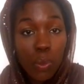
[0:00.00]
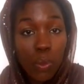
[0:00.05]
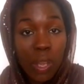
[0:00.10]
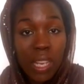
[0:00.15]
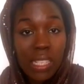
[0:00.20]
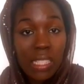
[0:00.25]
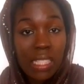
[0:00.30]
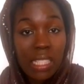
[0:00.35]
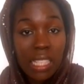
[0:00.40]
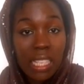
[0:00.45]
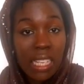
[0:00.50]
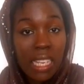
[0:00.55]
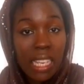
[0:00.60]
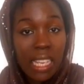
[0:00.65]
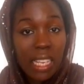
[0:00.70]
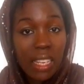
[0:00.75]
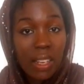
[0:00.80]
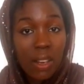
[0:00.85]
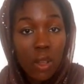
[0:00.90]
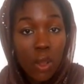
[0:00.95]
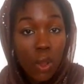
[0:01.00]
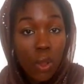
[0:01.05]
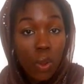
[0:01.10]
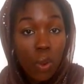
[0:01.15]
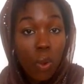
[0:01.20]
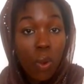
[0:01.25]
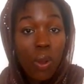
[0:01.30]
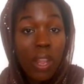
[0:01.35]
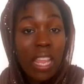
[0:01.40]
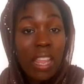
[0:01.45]
when dealing
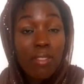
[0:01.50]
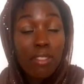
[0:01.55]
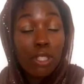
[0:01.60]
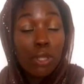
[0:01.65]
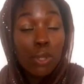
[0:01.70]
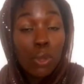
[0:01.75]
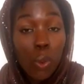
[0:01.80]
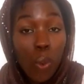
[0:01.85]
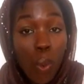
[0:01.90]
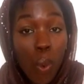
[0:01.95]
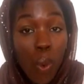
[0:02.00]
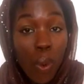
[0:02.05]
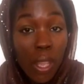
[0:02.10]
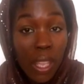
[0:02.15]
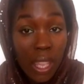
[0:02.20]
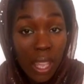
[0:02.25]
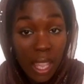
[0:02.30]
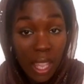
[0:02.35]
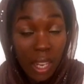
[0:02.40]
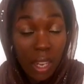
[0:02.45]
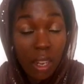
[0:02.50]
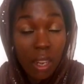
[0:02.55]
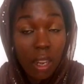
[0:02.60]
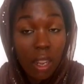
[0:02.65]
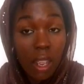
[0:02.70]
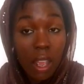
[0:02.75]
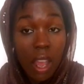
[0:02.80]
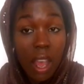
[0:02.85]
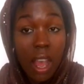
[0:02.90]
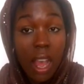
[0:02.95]
or even talking
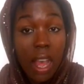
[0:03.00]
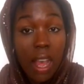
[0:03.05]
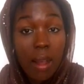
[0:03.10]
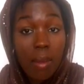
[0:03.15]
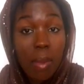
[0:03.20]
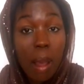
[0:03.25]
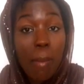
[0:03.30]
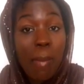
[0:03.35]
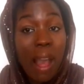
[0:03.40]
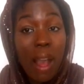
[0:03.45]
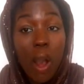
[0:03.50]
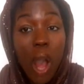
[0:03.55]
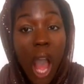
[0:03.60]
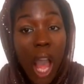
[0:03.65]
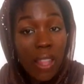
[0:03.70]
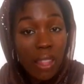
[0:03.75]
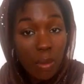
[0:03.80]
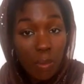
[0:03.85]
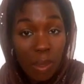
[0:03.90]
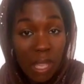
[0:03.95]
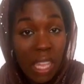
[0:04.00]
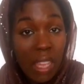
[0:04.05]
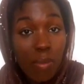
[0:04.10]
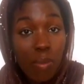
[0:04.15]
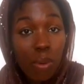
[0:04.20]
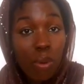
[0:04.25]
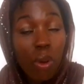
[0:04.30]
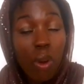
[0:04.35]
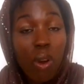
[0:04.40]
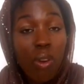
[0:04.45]
about other
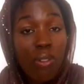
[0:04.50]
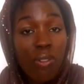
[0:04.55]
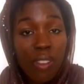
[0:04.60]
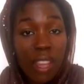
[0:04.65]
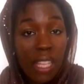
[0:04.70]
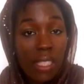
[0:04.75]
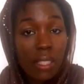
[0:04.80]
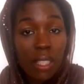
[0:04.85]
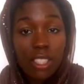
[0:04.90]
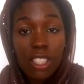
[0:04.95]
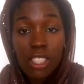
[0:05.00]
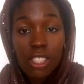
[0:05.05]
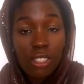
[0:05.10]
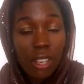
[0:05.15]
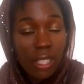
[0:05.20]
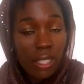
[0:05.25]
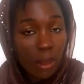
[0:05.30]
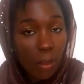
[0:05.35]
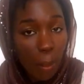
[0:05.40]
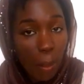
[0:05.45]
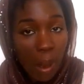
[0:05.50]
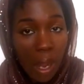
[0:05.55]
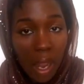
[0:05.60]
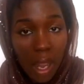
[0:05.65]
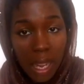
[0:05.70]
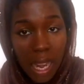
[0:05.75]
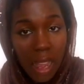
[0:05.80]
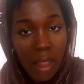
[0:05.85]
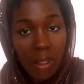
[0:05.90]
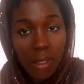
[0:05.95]
people or things. I just try to
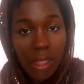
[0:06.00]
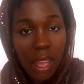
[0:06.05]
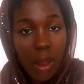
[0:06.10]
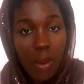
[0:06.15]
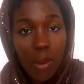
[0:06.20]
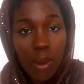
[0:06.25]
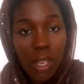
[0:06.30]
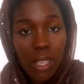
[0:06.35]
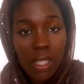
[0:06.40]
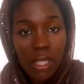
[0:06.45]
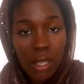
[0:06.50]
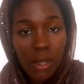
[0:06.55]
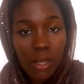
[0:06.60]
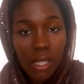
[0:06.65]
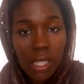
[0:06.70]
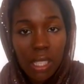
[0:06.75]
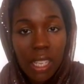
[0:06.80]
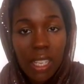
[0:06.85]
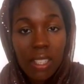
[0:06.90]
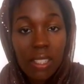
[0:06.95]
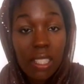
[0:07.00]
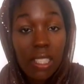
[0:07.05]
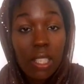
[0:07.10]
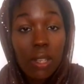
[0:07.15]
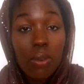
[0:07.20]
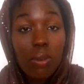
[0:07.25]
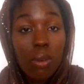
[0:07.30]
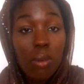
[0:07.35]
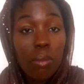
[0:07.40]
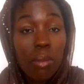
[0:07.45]
bar that word totally, because I
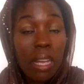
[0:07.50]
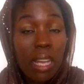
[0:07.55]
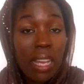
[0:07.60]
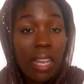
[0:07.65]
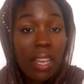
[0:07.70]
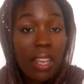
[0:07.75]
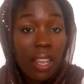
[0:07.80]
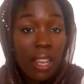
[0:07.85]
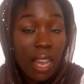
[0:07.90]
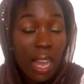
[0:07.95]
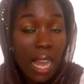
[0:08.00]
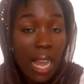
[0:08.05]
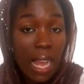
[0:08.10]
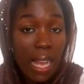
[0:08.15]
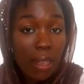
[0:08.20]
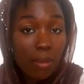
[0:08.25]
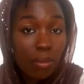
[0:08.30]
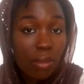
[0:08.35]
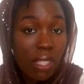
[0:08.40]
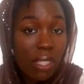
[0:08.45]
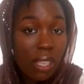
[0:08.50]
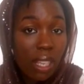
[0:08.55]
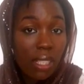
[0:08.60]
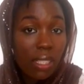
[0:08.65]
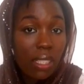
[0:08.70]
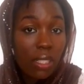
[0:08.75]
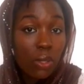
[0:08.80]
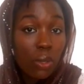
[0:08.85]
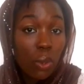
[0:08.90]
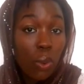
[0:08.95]
don't want my
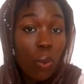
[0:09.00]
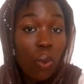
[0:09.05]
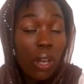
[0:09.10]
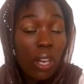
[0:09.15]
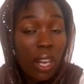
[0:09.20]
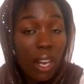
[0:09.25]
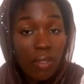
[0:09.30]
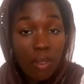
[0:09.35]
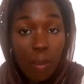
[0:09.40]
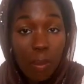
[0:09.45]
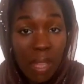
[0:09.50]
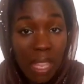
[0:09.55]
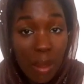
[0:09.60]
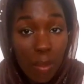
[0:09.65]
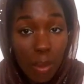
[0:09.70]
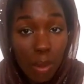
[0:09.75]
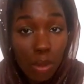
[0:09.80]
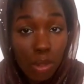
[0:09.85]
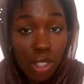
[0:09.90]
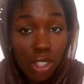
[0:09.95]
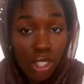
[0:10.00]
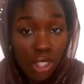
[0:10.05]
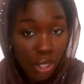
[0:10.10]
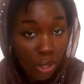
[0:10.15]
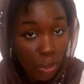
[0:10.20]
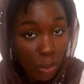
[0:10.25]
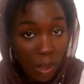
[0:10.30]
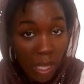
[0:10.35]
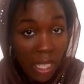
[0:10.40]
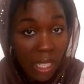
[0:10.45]
son calling other people
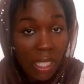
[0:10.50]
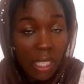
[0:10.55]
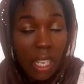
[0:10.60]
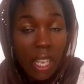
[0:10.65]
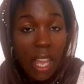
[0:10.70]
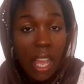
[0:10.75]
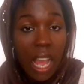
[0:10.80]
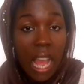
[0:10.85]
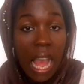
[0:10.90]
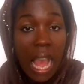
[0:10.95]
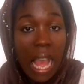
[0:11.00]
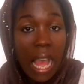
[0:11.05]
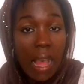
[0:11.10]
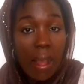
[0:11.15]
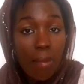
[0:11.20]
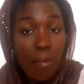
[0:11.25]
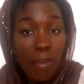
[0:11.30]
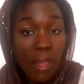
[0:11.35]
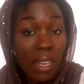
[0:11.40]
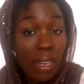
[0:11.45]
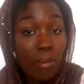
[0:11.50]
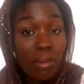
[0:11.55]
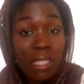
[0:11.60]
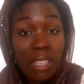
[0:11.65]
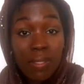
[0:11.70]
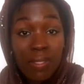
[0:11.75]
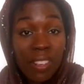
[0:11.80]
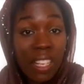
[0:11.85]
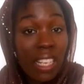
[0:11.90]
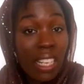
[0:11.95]
stupid, and I'm
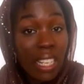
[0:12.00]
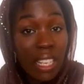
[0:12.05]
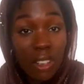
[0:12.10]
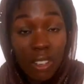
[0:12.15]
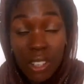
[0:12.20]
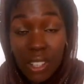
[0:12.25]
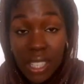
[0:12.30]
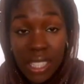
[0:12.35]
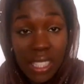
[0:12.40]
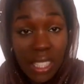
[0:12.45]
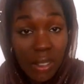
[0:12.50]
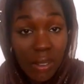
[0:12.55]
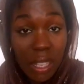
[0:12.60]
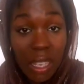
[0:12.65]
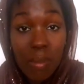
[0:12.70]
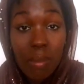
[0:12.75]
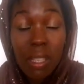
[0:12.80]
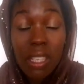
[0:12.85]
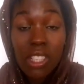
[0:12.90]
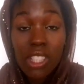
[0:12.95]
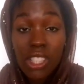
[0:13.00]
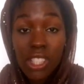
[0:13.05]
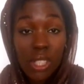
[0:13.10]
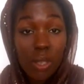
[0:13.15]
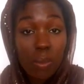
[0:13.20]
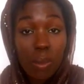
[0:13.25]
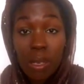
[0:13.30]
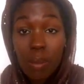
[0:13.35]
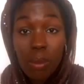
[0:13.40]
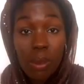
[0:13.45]
definitely not going to tell him he's
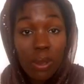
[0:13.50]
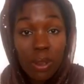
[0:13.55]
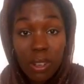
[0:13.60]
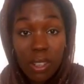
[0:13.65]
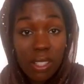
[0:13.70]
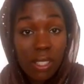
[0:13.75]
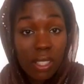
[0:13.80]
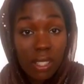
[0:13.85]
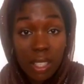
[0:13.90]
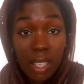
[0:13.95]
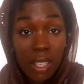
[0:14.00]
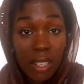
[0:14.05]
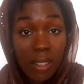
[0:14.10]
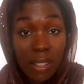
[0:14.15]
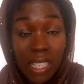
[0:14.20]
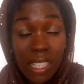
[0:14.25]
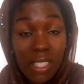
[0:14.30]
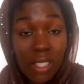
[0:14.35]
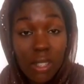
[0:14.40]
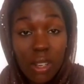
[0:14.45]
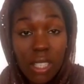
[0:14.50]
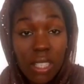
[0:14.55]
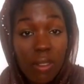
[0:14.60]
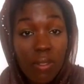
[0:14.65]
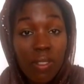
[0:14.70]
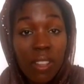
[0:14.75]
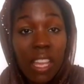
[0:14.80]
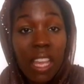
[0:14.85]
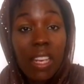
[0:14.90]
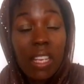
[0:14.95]
stupid, because, you know, he's not. I
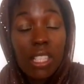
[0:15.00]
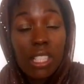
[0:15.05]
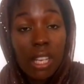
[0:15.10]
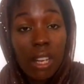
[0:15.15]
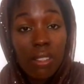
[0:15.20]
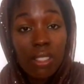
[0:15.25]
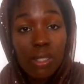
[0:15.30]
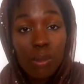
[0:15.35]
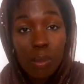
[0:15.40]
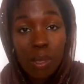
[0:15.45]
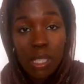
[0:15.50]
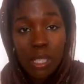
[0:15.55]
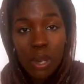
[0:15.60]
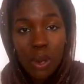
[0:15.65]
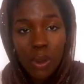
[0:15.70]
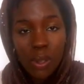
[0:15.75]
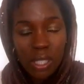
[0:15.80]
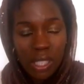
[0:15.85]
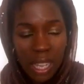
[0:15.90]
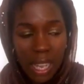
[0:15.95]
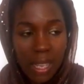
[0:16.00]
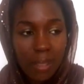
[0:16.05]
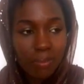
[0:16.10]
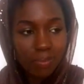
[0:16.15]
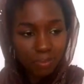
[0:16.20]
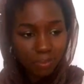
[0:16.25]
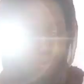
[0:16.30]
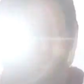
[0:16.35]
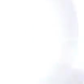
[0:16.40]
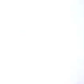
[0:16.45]
don't think any child should be told that.
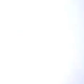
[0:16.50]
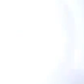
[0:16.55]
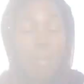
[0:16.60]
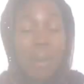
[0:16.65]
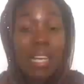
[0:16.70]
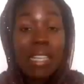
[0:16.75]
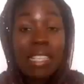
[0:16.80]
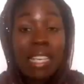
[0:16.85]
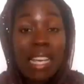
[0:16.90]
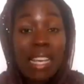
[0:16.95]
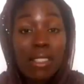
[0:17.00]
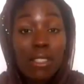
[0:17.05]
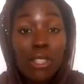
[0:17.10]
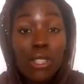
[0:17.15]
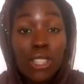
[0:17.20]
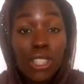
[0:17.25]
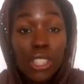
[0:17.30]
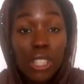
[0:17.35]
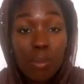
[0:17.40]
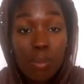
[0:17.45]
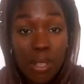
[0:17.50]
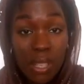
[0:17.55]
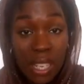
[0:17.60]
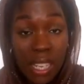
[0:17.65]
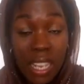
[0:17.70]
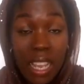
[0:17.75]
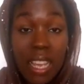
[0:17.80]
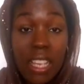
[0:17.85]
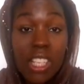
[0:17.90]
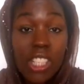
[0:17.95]
But yeah, good
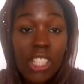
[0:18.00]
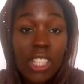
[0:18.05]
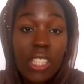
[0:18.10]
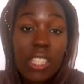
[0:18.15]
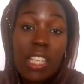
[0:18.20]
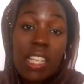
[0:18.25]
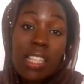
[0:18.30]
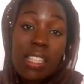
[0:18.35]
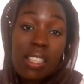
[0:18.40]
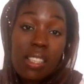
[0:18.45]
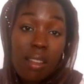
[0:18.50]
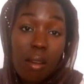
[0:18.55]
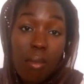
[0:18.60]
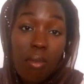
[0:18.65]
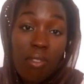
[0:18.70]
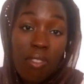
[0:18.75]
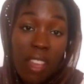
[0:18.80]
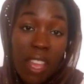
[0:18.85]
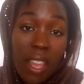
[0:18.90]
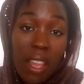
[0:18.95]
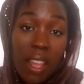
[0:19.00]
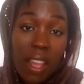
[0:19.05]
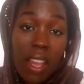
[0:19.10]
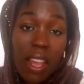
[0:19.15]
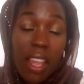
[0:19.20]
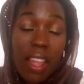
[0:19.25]
communication is something